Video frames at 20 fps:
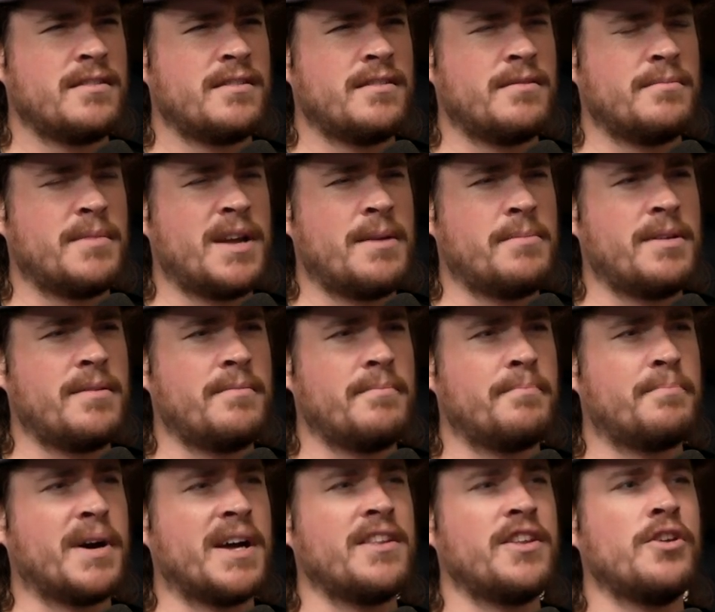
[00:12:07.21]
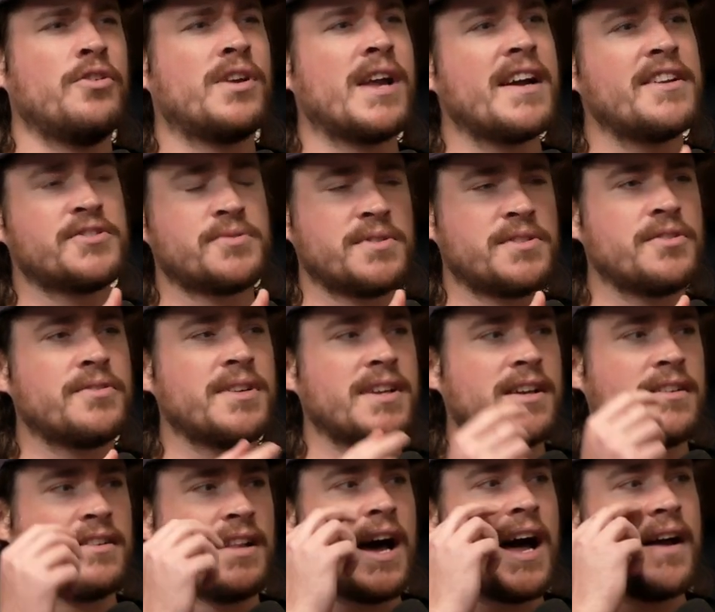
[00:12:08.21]
Or maybe. No, but you guys were doing
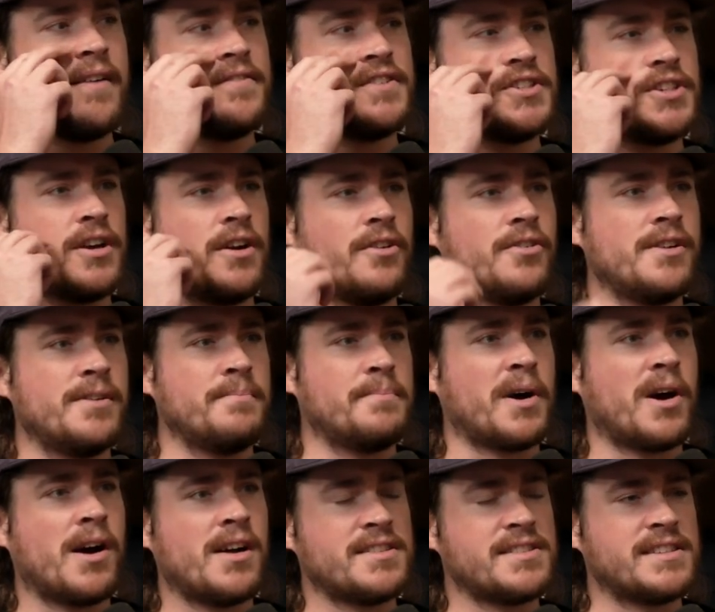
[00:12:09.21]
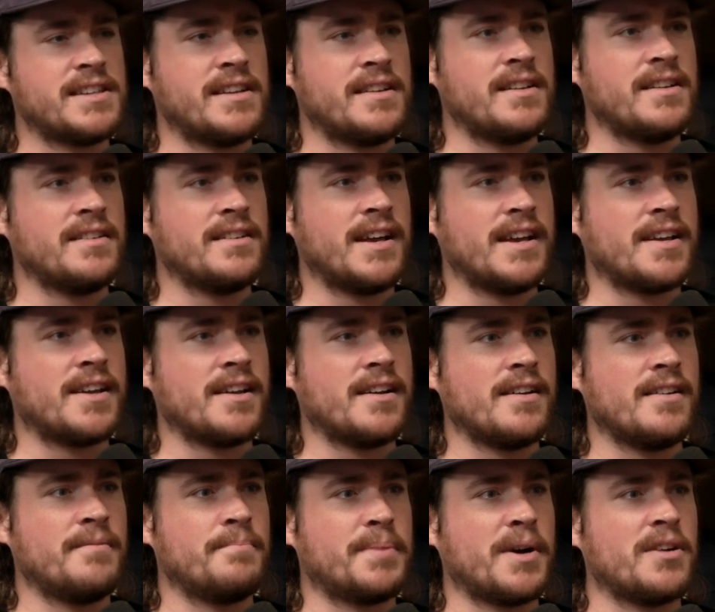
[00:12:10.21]
a live show in Boston, like
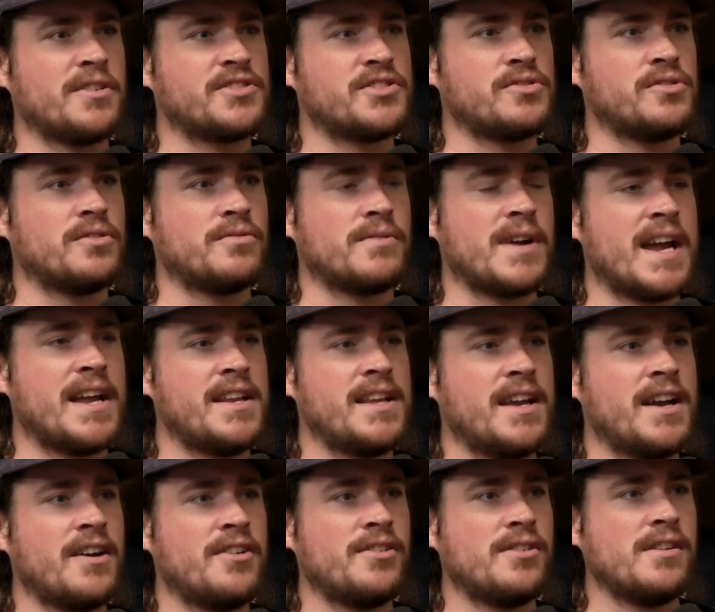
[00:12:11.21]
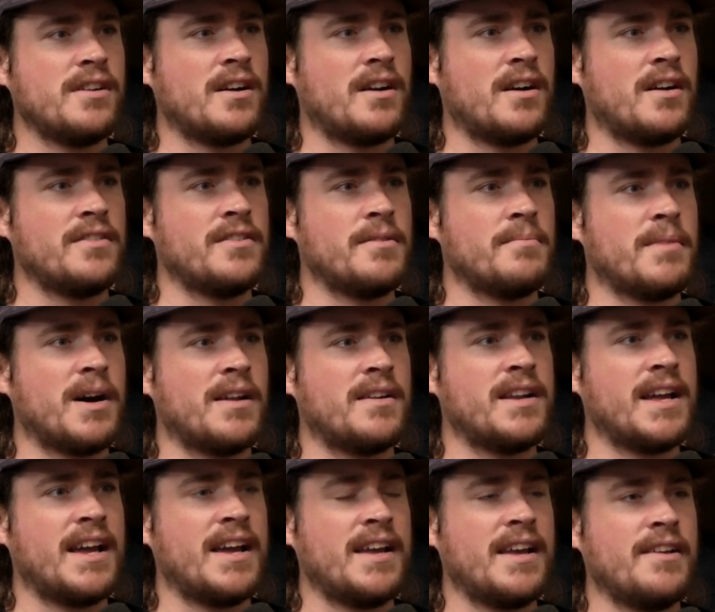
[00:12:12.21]
a Barstool Radio on the
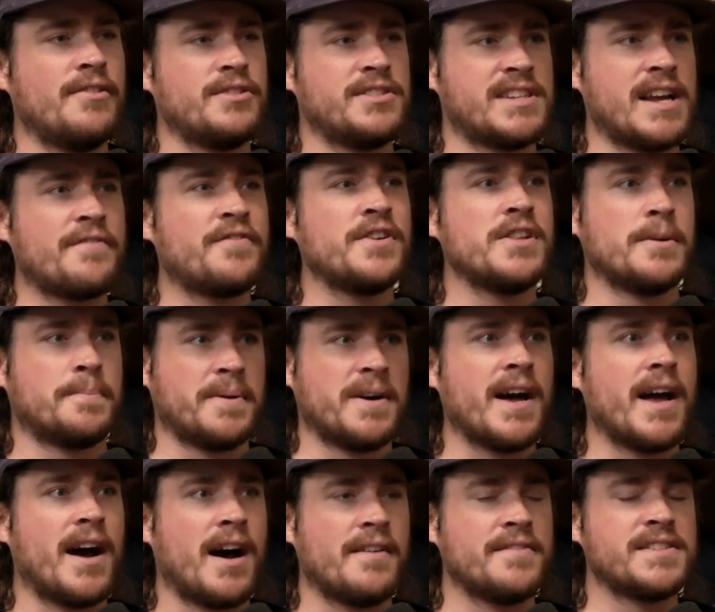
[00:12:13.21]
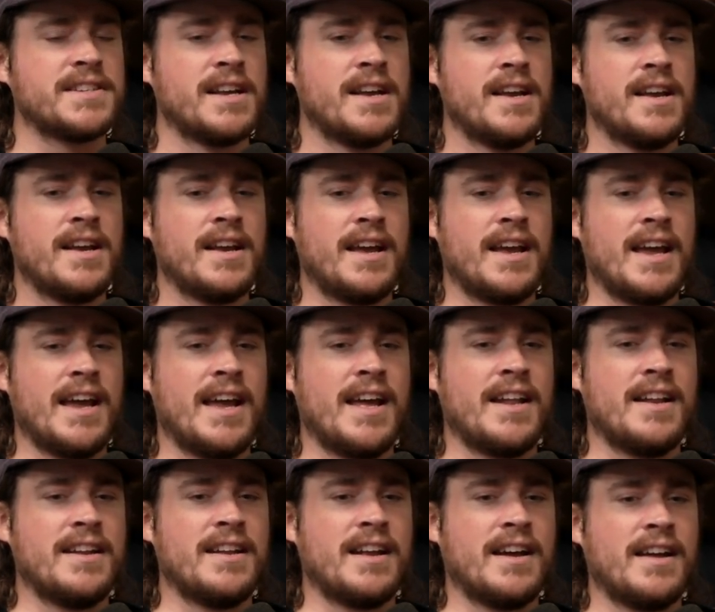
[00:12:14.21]
Monday. It was definitely the playoffs.
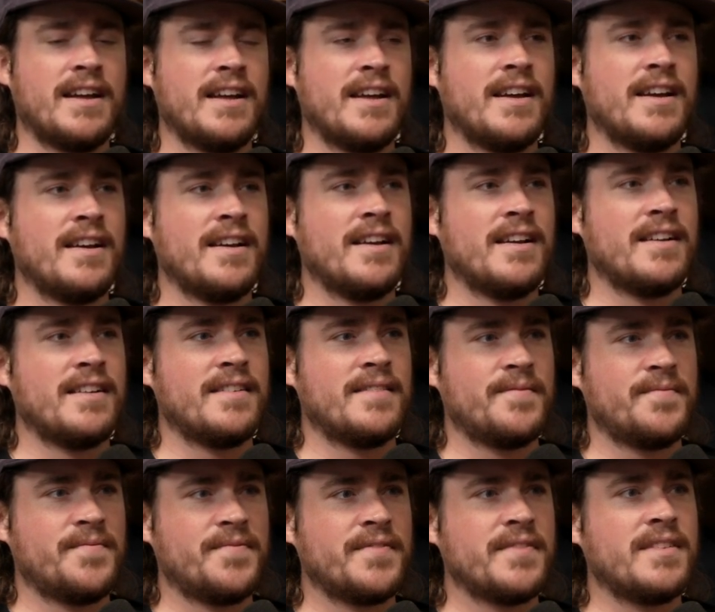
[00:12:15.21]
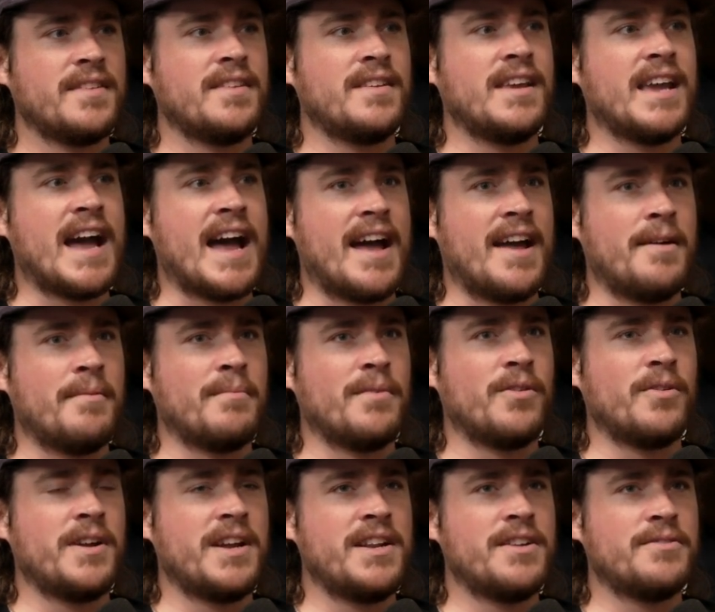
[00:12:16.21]
It was before 2019. Yeah, and
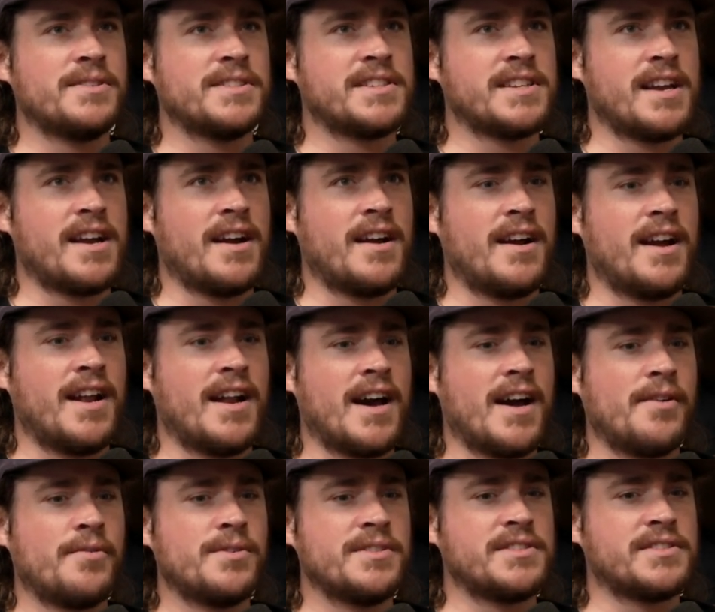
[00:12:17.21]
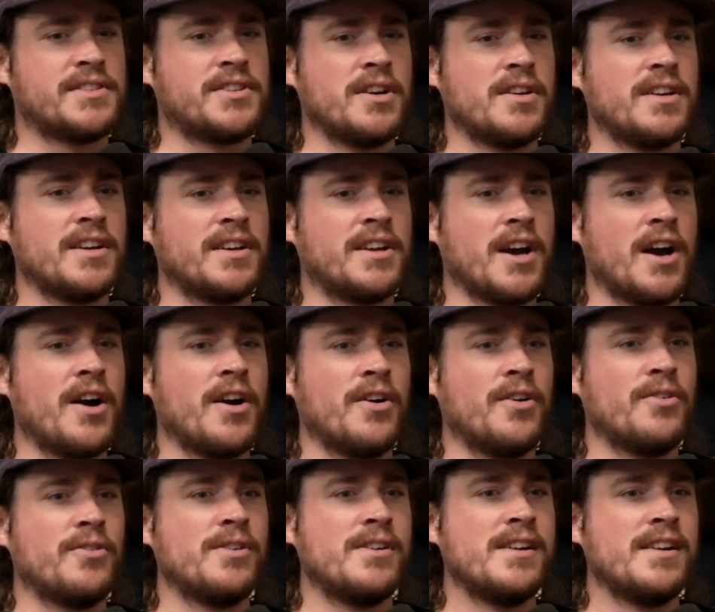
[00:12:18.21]
Marina was there, and I was going to
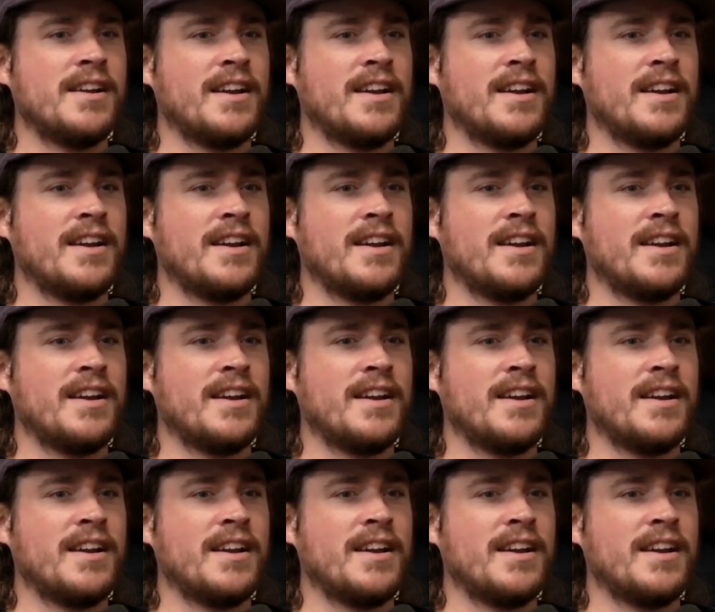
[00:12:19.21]
go.